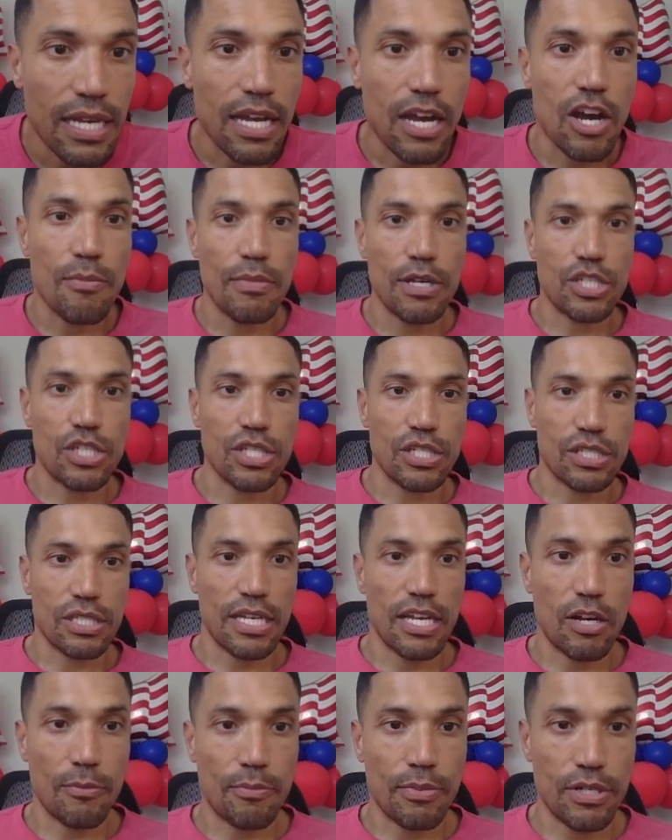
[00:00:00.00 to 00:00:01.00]
Our mission is to
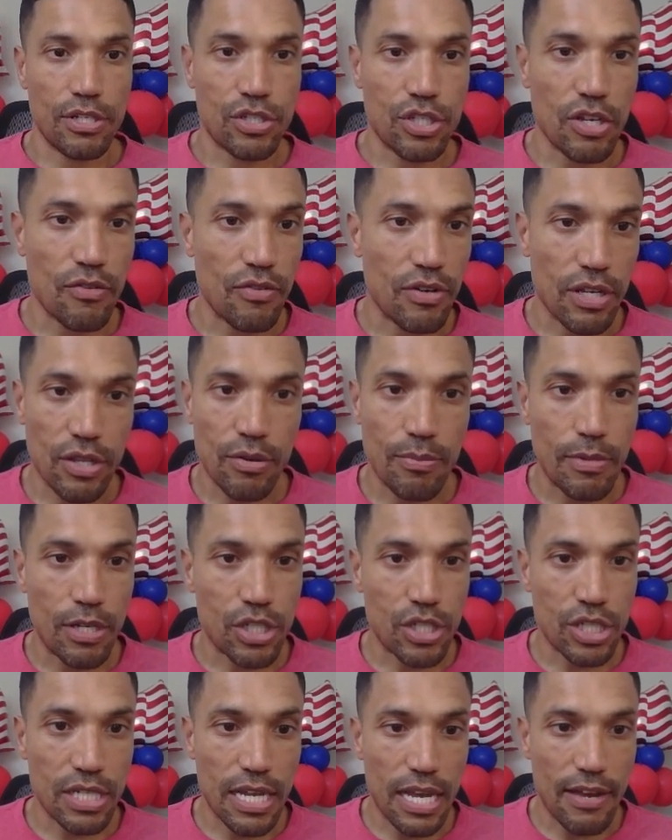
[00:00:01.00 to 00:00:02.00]
help underserved. Another
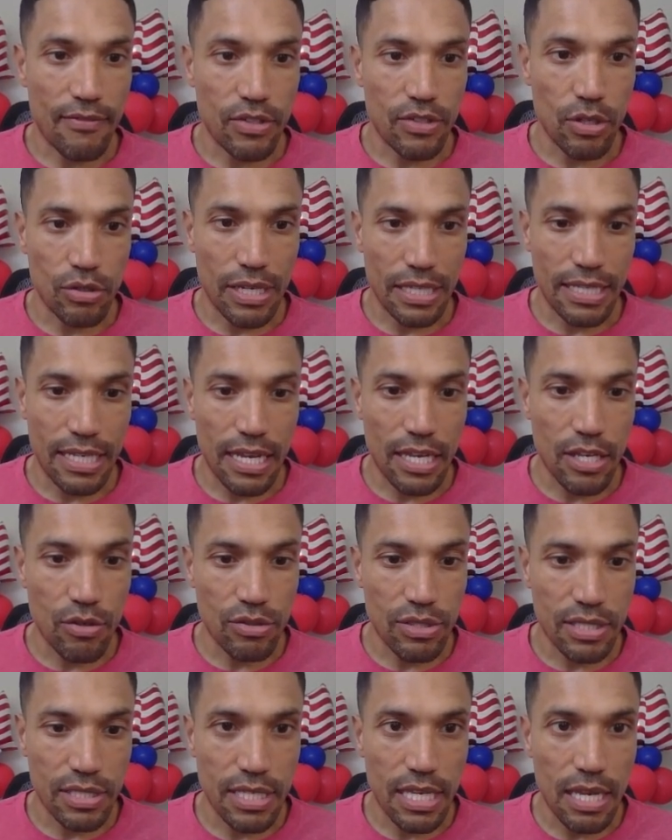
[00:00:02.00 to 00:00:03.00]
mission, I have. I think I
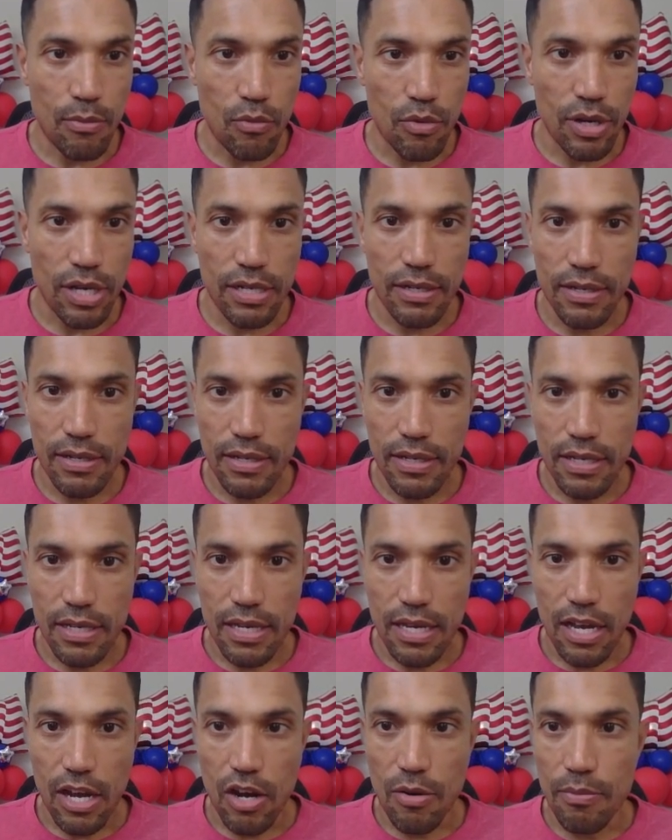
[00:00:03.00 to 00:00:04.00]
used the same one.
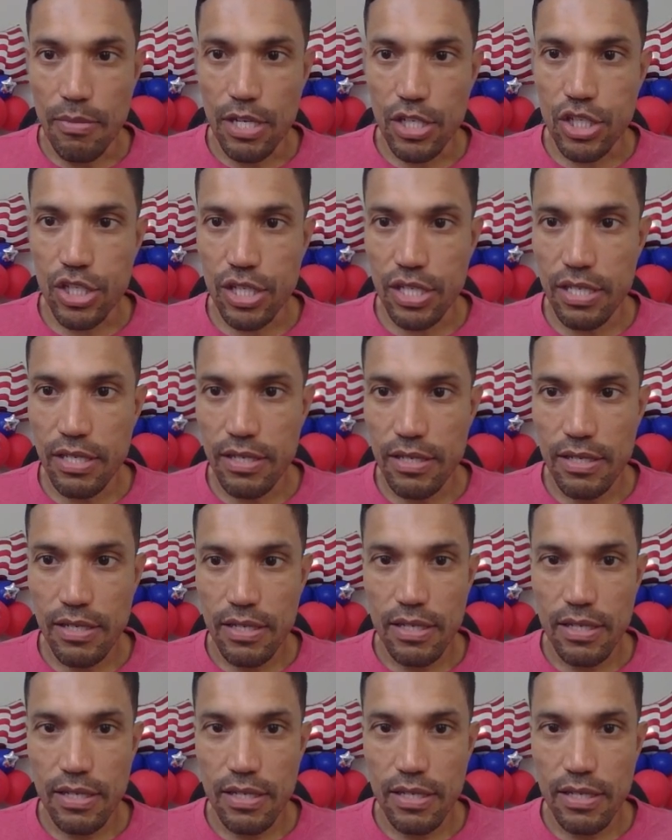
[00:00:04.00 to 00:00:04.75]
Our mission.